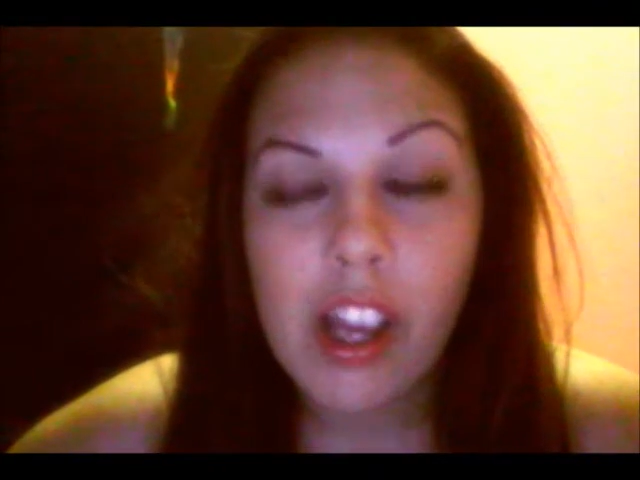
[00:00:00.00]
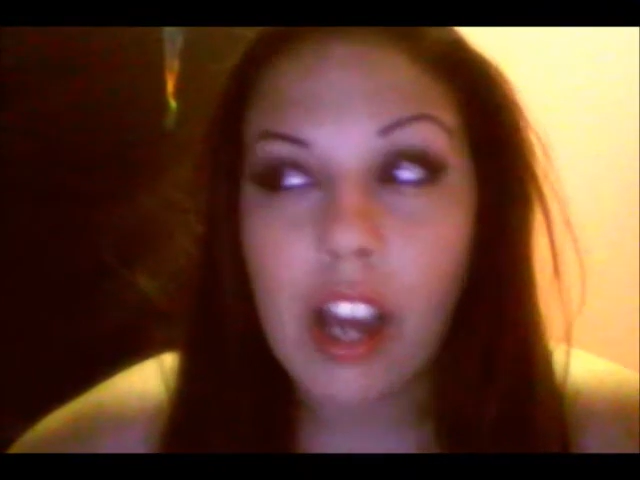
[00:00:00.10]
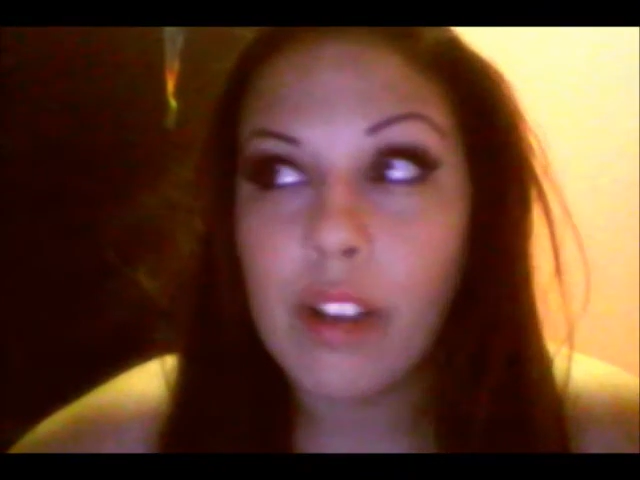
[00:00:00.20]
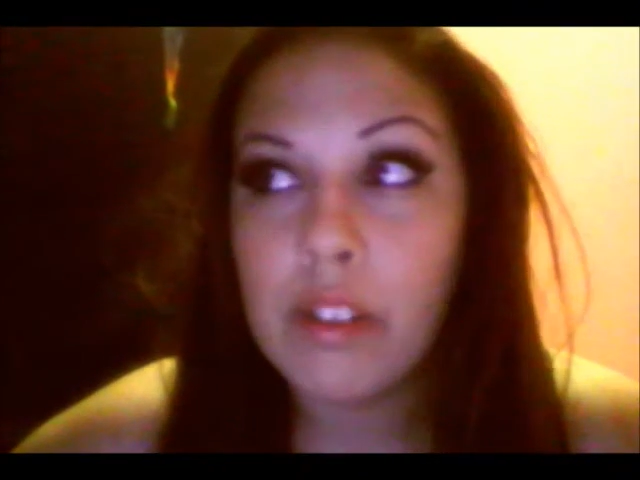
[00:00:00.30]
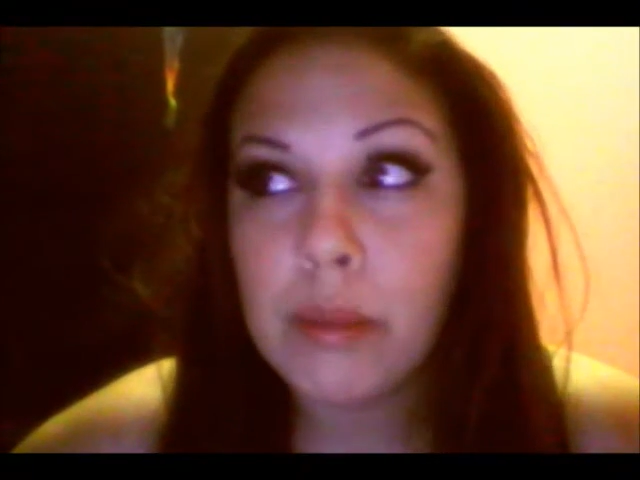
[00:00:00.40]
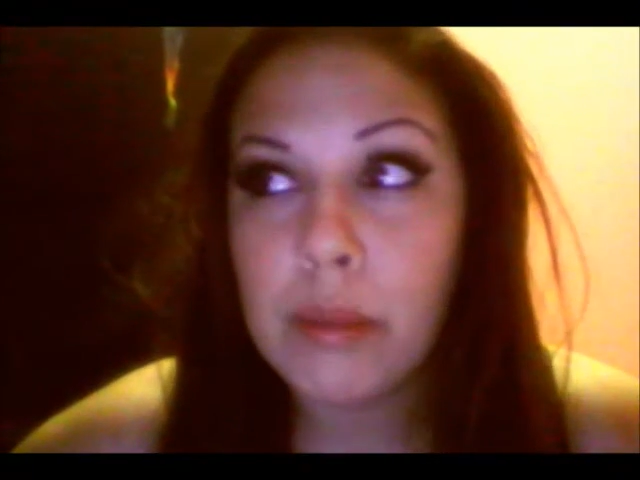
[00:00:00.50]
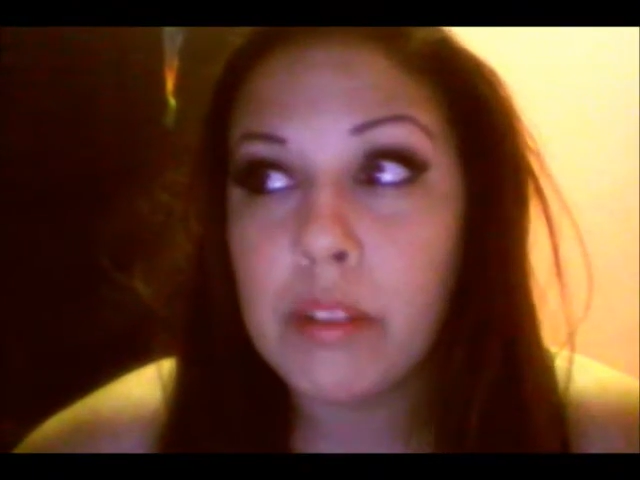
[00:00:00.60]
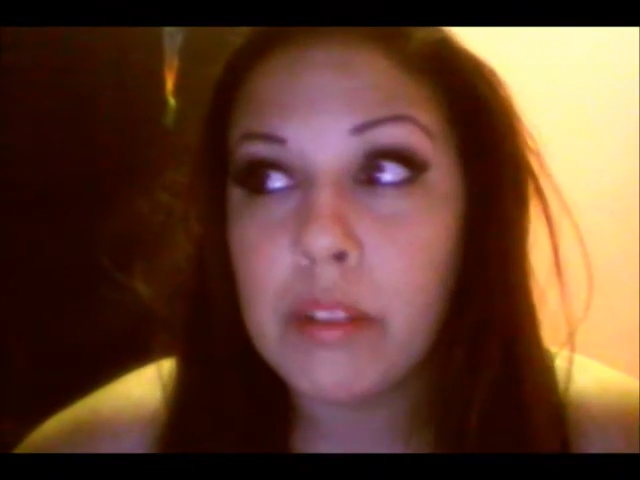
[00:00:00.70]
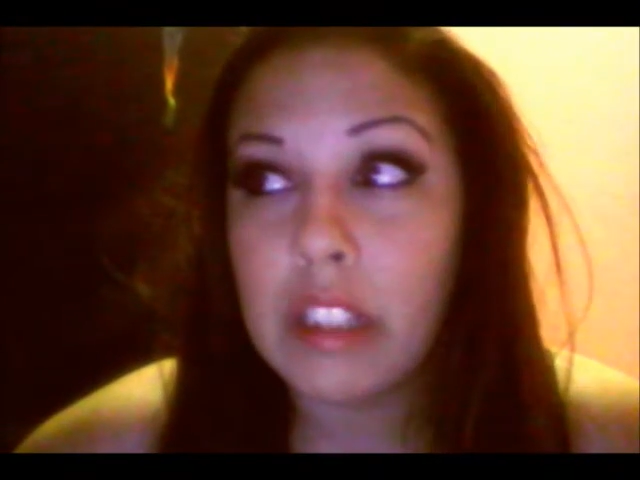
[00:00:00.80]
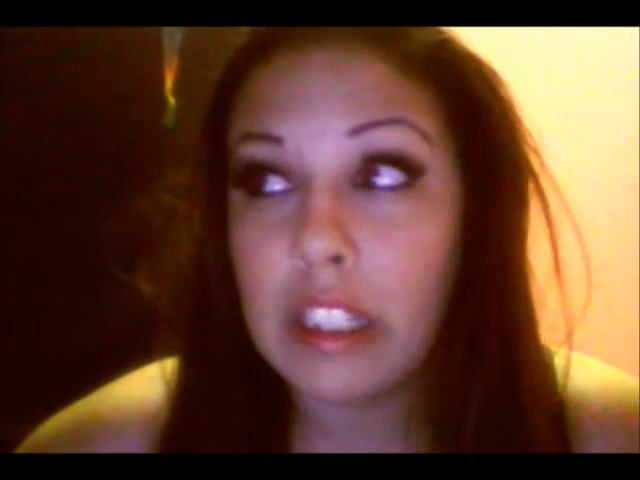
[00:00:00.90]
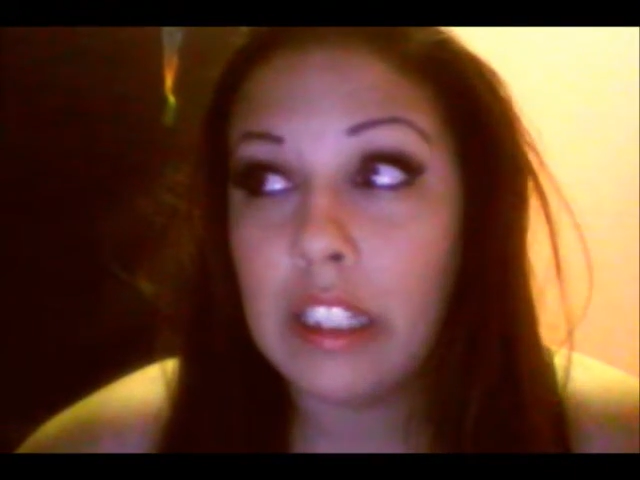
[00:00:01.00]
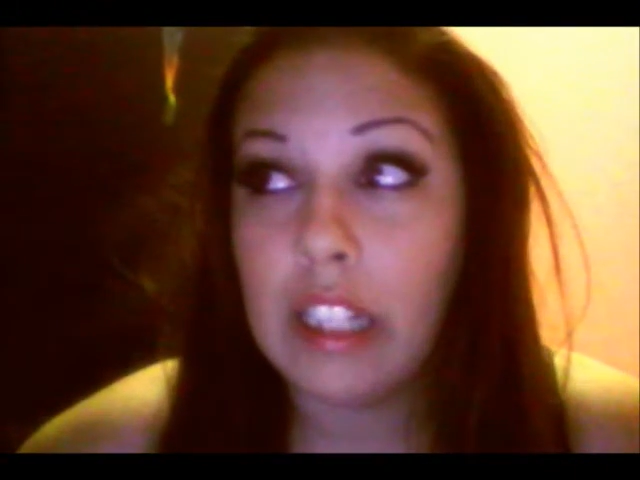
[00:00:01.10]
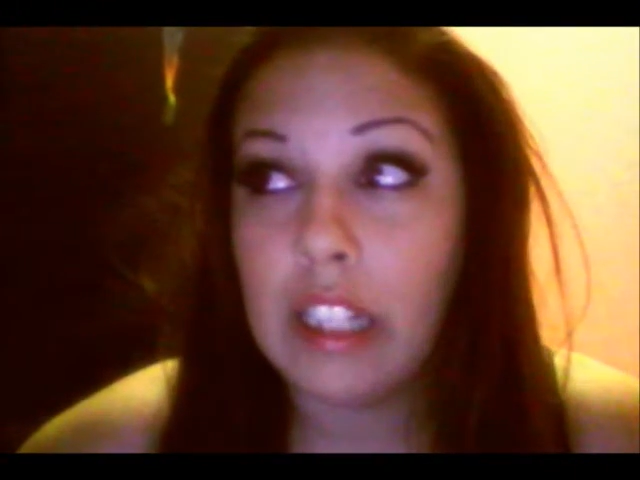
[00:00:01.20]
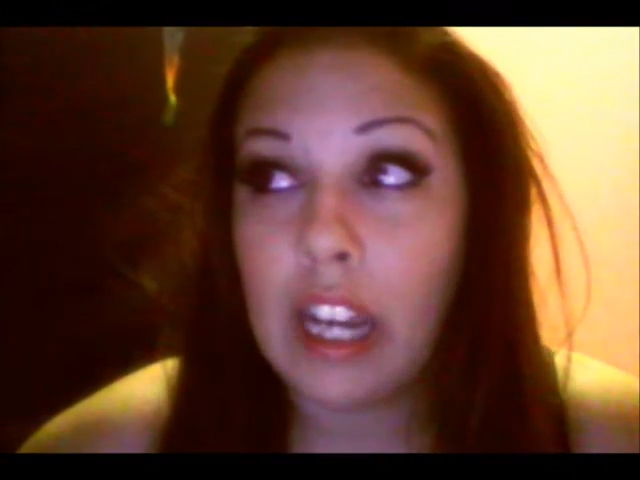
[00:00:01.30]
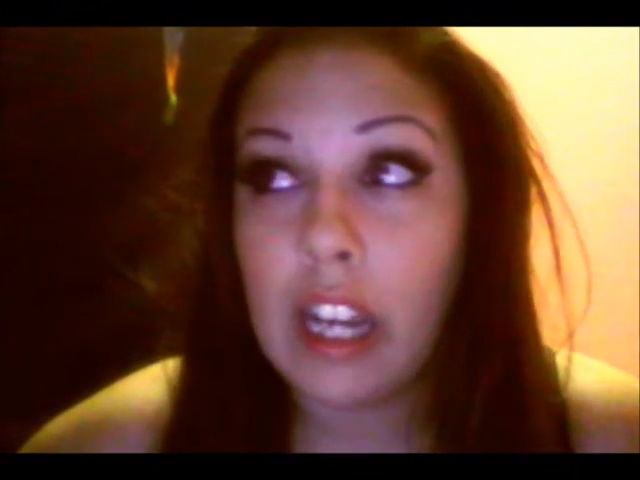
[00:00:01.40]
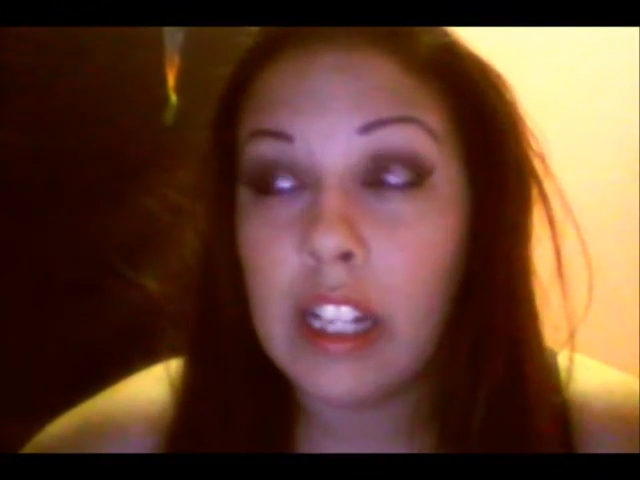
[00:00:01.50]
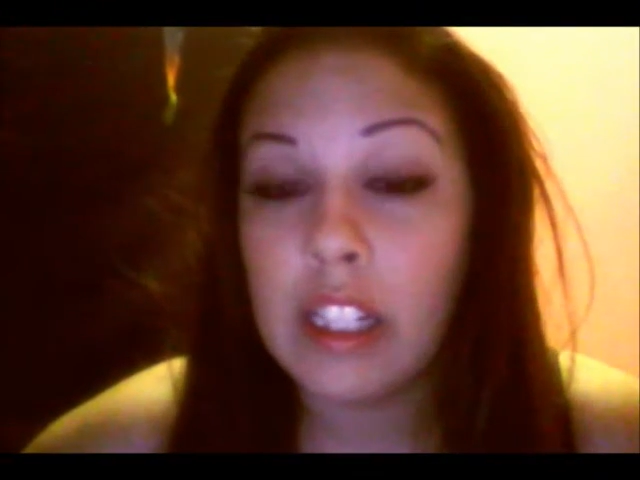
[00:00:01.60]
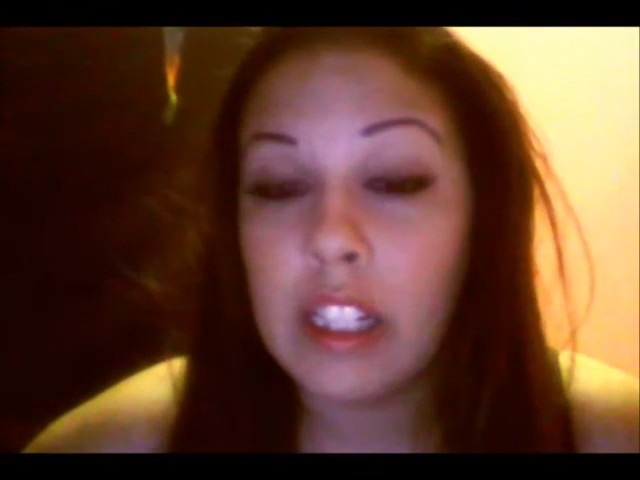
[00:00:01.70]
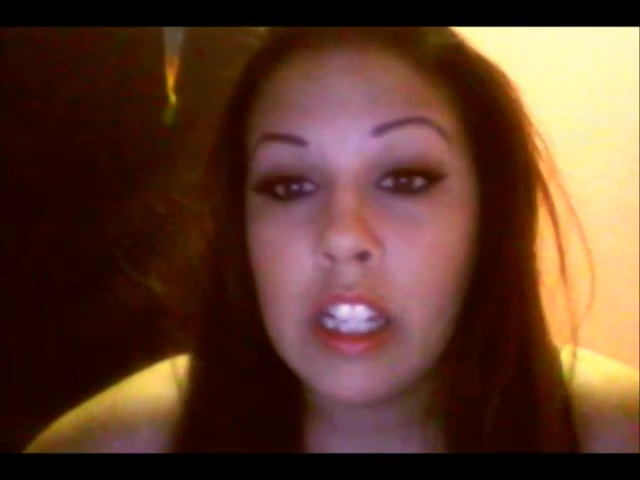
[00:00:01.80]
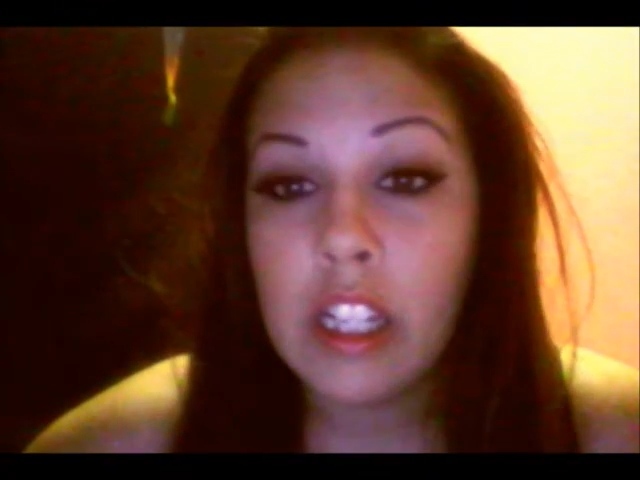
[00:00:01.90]
I'll have to be up till like
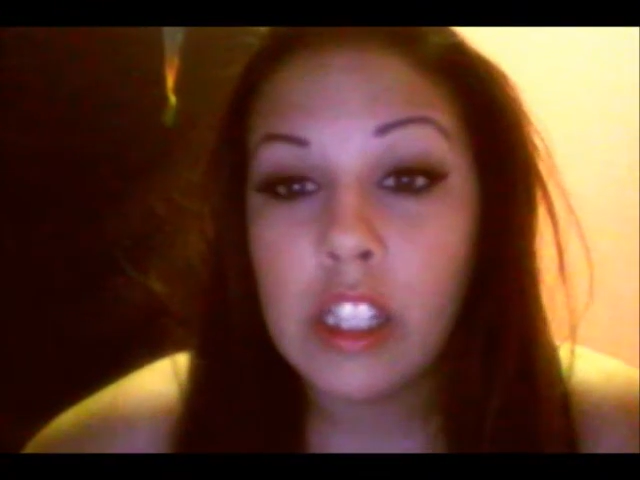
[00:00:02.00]
9,